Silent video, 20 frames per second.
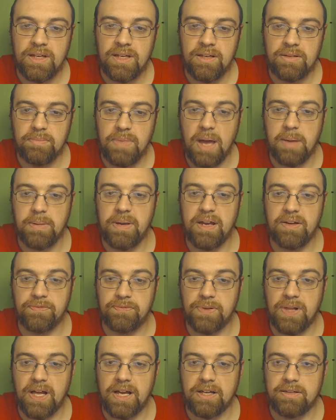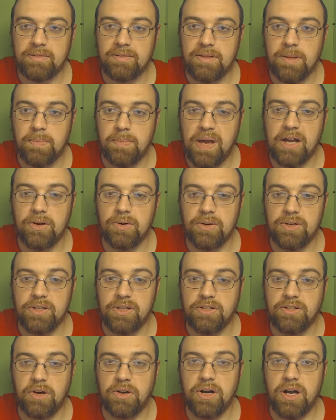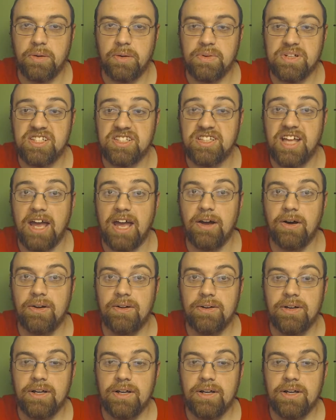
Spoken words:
Maybe if, like, the bagel or the donut was stale,